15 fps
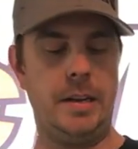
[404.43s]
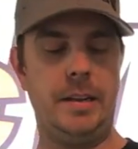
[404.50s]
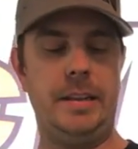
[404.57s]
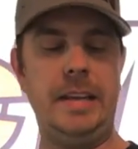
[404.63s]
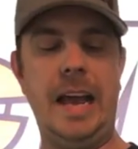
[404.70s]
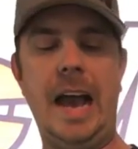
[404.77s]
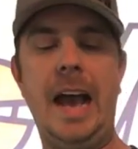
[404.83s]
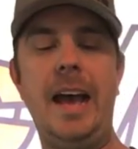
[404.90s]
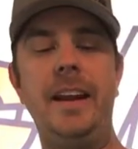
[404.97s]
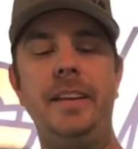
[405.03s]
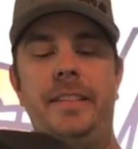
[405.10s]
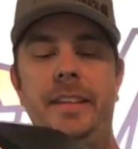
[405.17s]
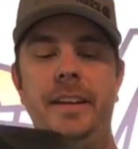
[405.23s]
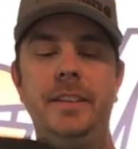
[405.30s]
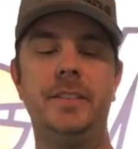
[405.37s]
The
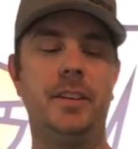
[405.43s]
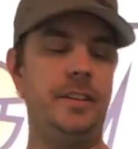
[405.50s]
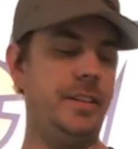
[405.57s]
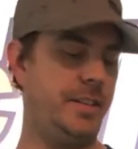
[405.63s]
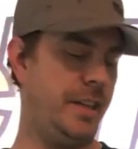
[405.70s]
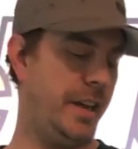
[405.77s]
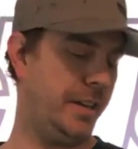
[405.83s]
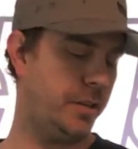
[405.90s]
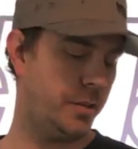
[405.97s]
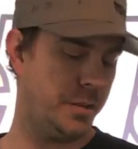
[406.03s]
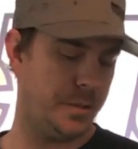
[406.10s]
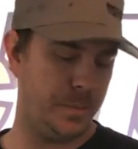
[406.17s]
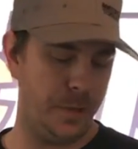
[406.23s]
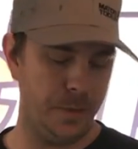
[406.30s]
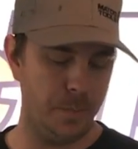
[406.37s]
added things on this Xtra
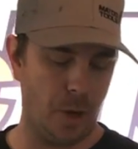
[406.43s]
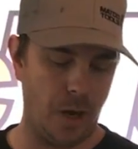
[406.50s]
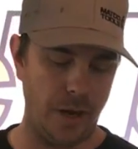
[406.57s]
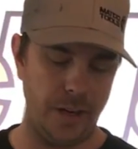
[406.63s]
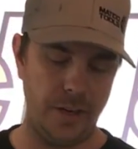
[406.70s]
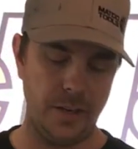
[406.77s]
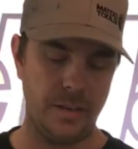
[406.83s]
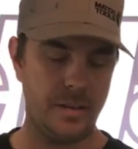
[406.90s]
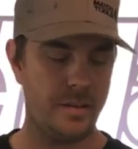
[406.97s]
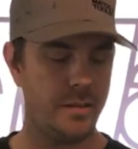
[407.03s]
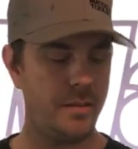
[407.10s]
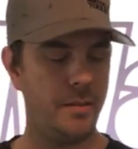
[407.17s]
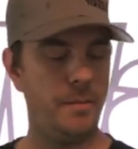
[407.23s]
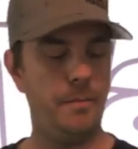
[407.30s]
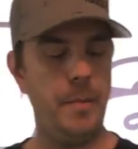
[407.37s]
Speed body
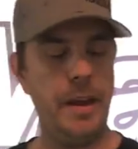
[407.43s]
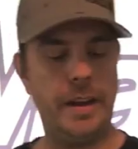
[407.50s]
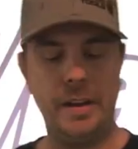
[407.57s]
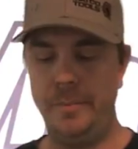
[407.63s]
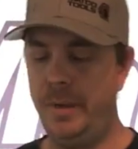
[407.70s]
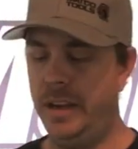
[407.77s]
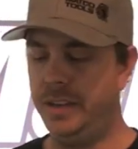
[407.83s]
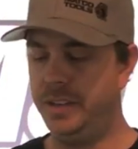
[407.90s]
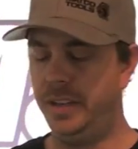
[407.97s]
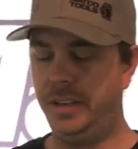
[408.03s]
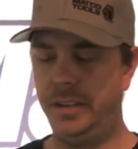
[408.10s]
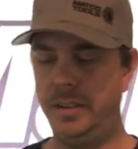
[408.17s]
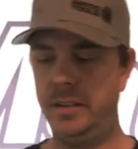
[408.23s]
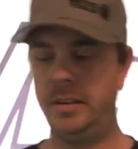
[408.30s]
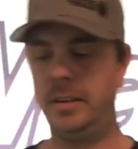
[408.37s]
make it
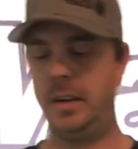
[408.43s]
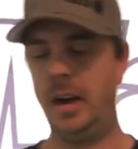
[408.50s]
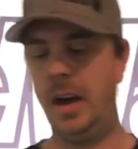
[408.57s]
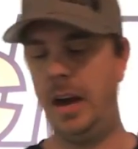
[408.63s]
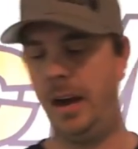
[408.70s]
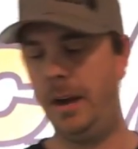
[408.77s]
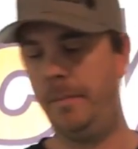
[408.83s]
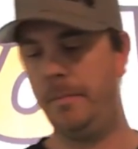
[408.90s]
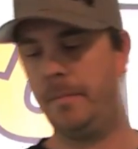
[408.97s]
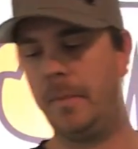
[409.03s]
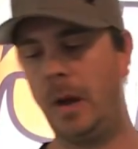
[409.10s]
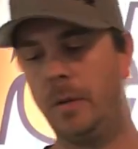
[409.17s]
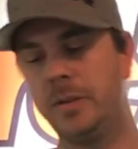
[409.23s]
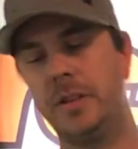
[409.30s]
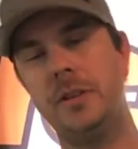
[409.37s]
amazing.
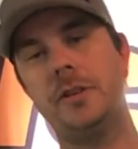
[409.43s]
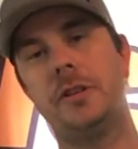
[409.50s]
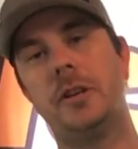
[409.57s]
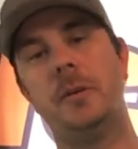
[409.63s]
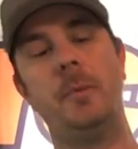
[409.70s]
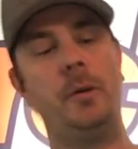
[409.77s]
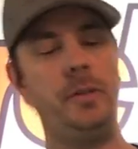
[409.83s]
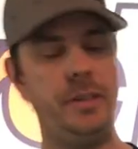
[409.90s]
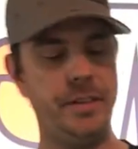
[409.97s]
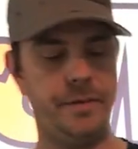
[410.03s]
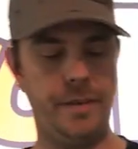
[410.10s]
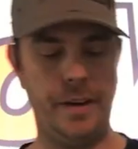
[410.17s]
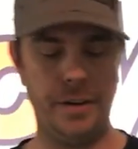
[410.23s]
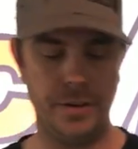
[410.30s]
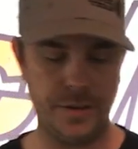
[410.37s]
I was unsure about these
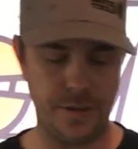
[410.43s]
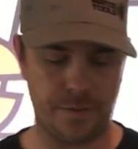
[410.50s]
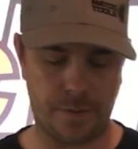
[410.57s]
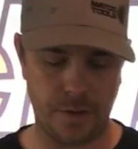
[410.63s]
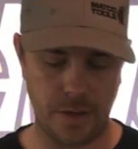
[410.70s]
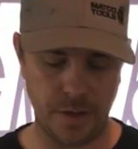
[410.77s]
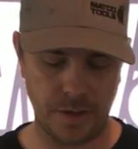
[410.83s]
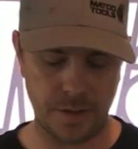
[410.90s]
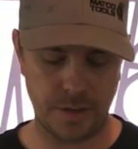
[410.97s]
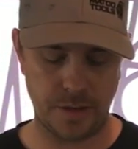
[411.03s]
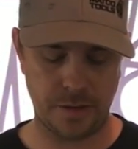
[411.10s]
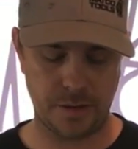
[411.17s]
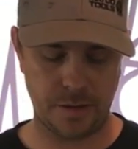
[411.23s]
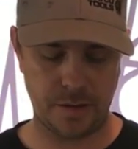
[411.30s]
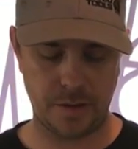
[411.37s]
fenders at first.
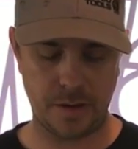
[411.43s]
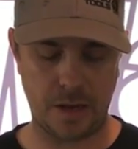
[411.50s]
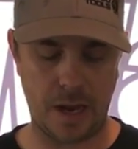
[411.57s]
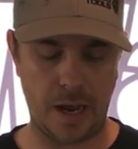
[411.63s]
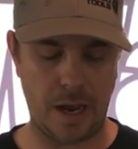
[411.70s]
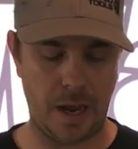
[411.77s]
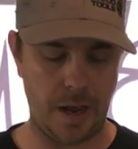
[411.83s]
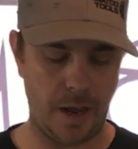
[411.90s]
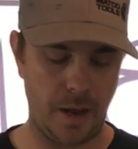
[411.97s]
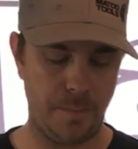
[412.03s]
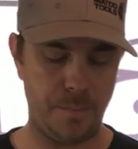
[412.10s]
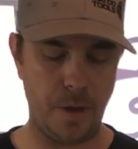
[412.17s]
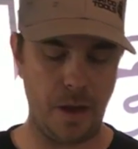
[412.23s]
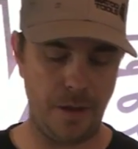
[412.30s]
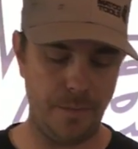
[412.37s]

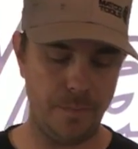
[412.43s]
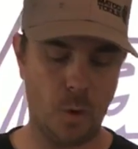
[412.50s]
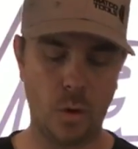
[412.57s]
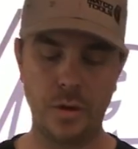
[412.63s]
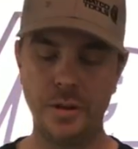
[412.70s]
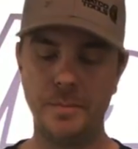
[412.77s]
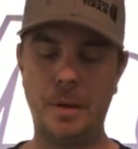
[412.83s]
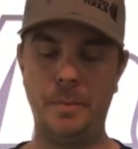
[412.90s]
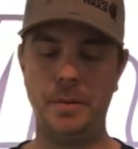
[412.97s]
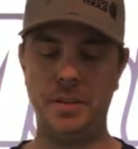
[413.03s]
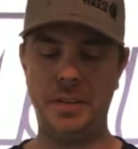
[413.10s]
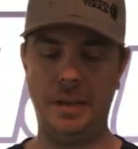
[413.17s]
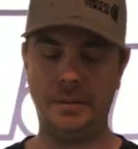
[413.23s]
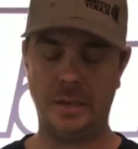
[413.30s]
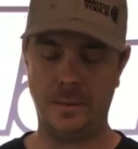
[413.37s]
I ordered them up at
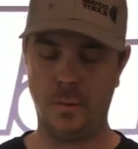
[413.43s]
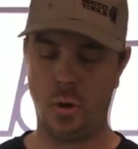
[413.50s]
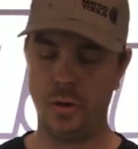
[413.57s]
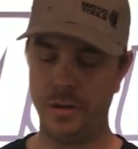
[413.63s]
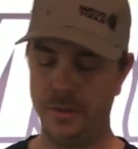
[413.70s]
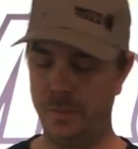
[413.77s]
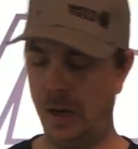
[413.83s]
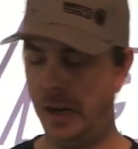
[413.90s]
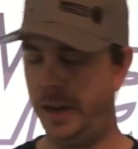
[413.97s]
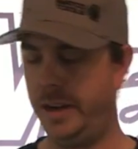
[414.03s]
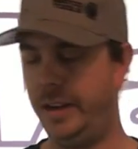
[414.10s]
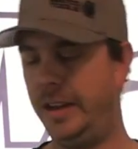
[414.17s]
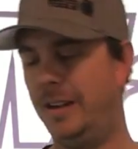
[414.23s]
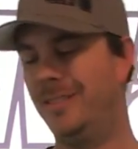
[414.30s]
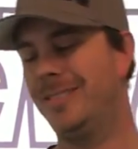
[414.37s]
the same time I ordered the
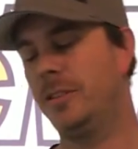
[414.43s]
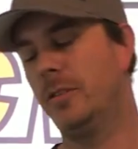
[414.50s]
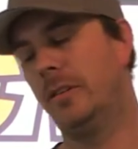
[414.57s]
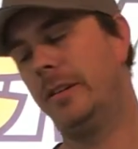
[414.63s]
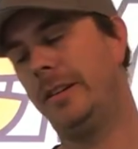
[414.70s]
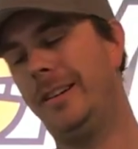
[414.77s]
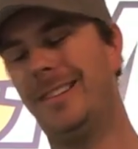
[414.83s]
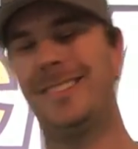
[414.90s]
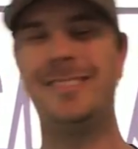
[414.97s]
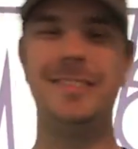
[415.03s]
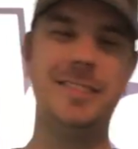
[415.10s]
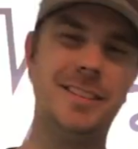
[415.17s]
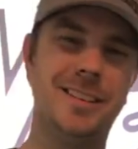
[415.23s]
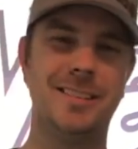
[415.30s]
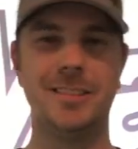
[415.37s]
body, and I was going, you know,
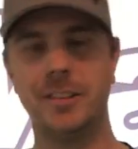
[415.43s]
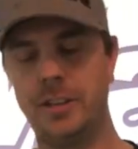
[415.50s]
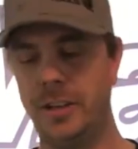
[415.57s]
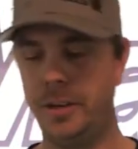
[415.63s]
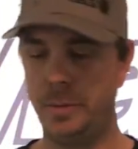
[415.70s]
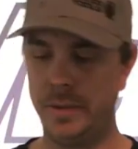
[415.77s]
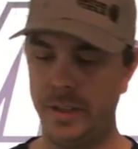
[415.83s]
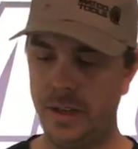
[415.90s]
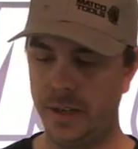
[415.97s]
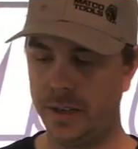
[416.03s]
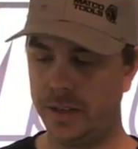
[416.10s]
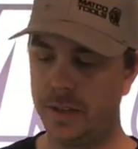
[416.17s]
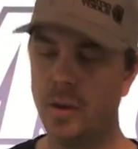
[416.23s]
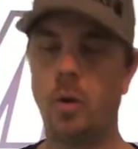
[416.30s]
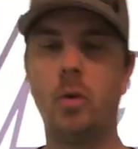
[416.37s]
is it going to look good
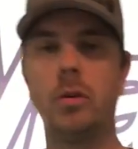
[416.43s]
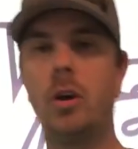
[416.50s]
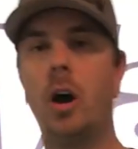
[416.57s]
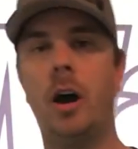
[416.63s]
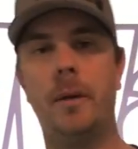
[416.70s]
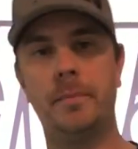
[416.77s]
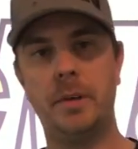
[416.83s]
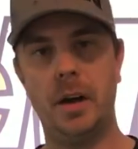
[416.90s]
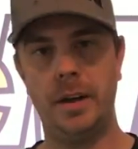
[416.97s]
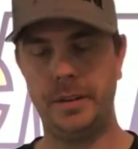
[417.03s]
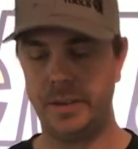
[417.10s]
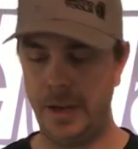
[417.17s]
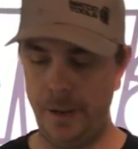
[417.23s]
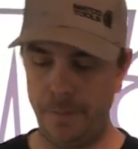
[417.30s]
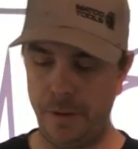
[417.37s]
with the whole comp
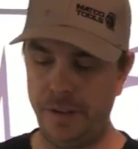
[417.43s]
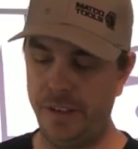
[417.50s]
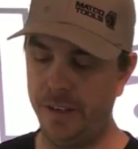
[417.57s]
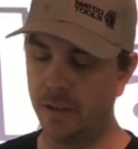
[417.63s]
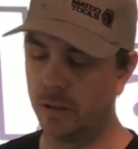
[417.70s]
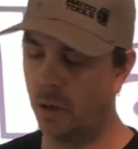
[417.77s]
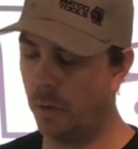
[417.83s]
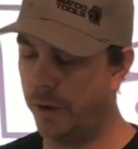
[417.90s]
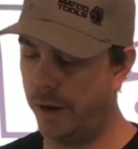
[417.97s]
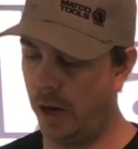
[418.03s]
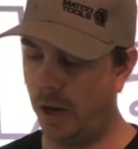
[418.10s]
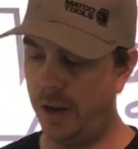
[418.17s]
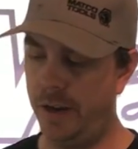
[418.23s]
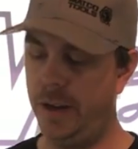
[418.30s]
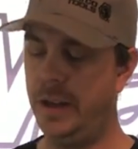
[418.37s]
cut type of deal going
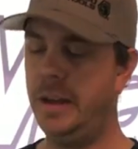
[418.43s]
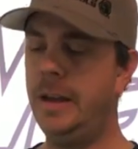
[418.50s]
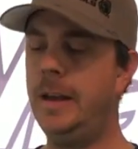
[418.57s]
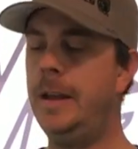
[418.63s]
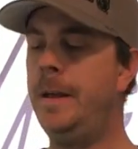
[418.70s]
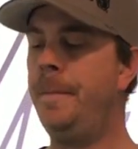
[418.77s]
on,